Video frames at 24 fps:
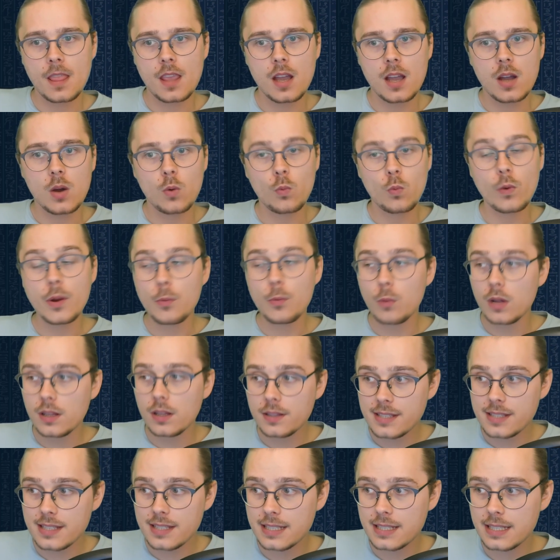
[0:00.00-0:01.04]
we will
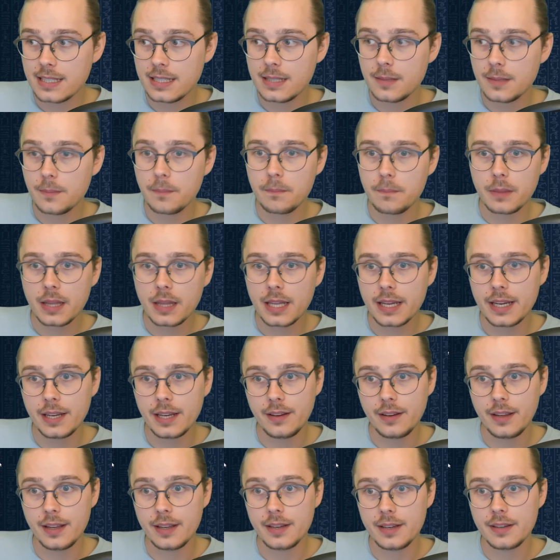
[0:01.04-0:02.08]
see played,
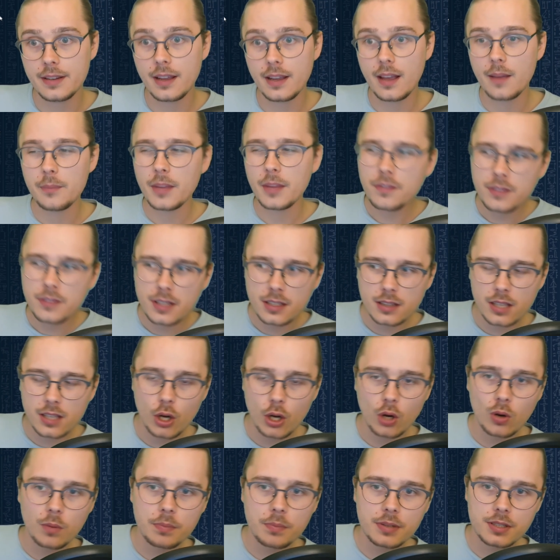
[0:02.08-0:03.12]
and I'm definitely
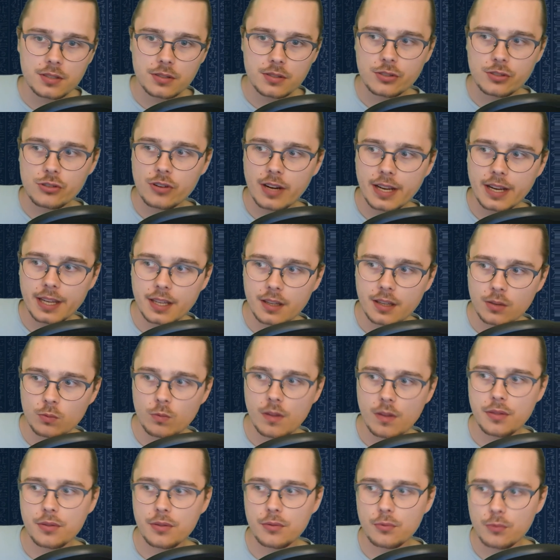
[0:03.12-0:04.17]
open to trying it
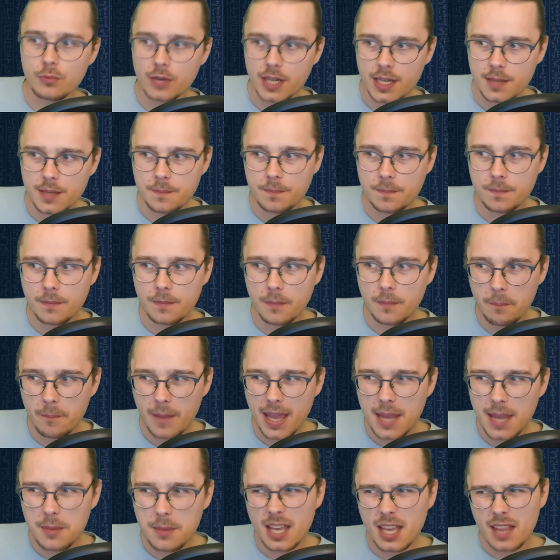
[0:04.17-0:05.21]
with 3.
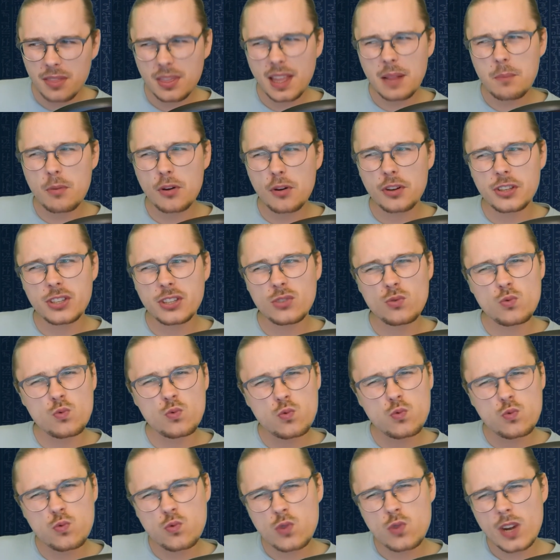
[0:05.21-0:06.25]
Maybe at that point you
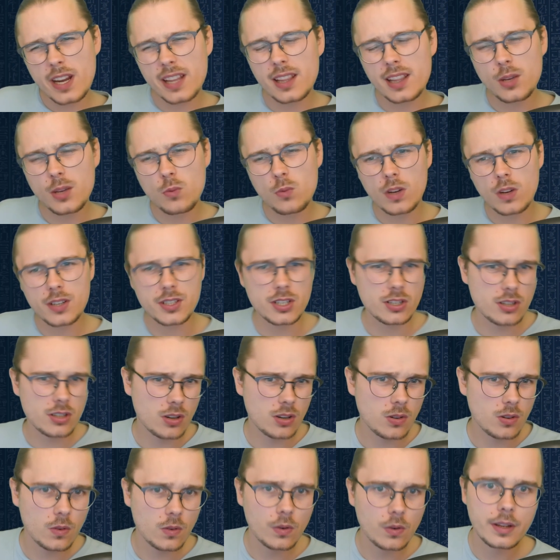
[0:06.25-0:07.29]
really want to
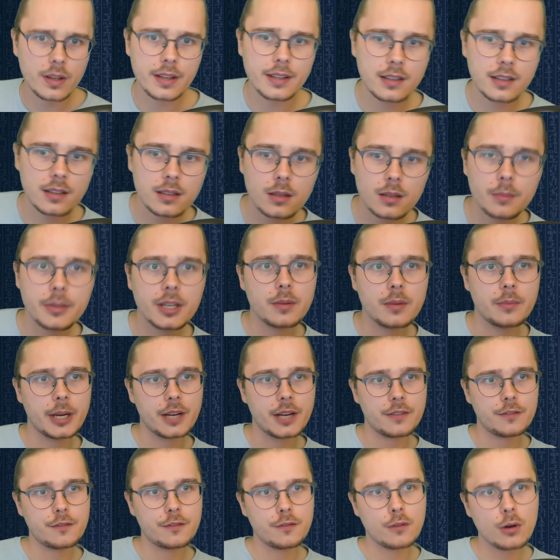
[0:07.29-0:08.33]
go a little bit above
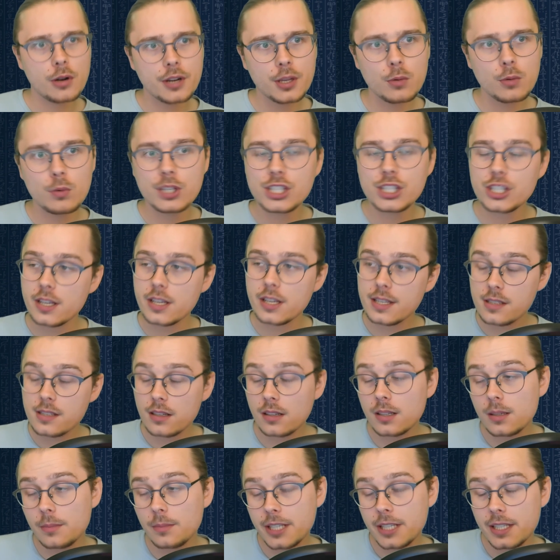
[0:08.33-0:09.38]
40, which is a
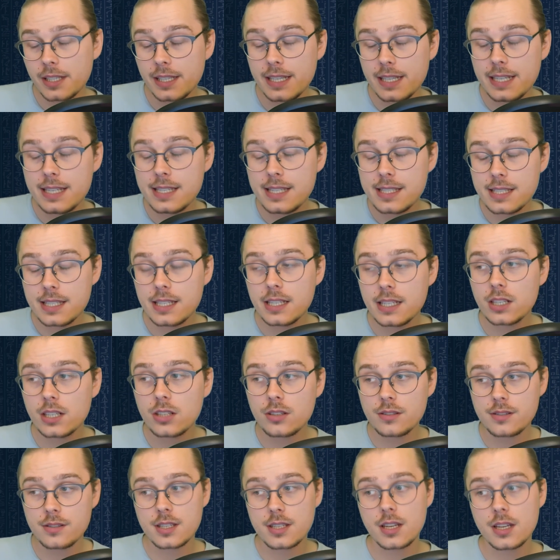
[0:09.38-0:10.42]
little bit easier
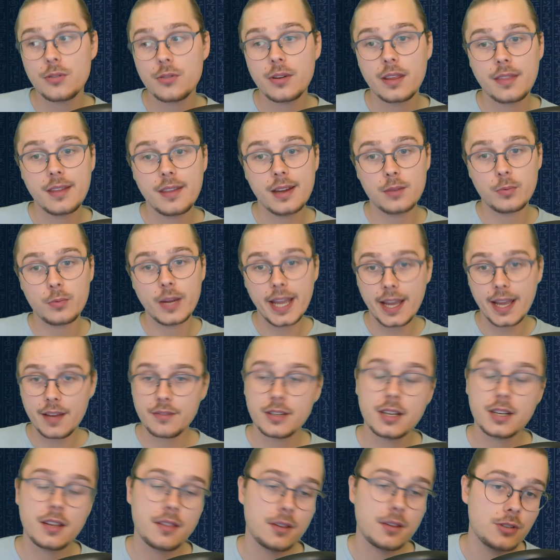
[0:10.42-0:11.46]
considering that we have
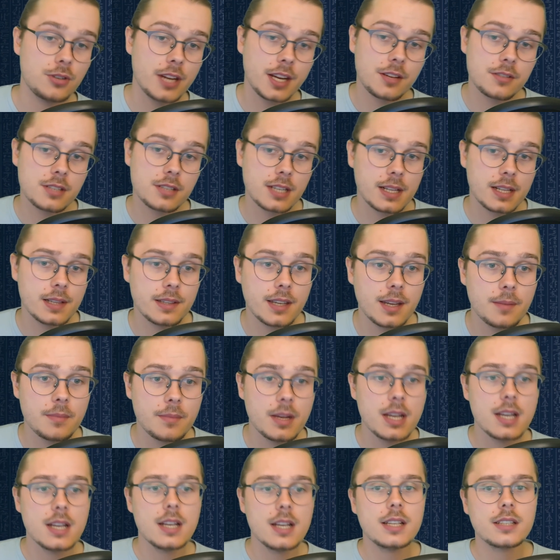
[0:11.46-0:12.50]
another Dracotail name.
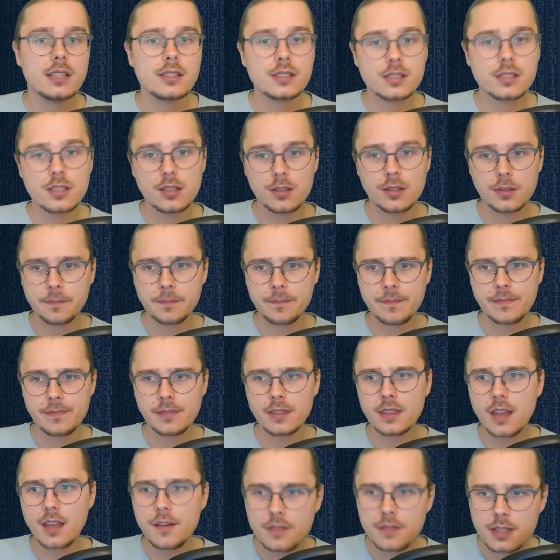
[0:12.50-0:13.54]
So
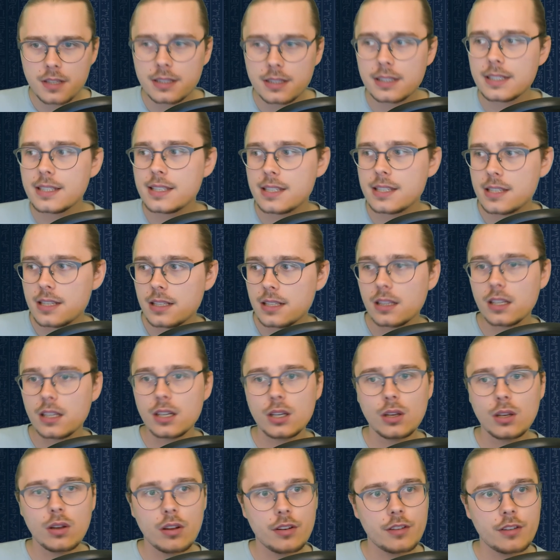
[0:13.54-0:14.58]
definitely still a
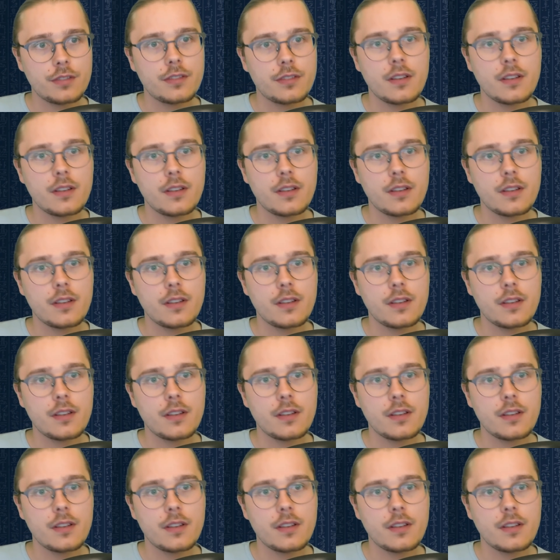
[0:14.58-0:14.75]
lot of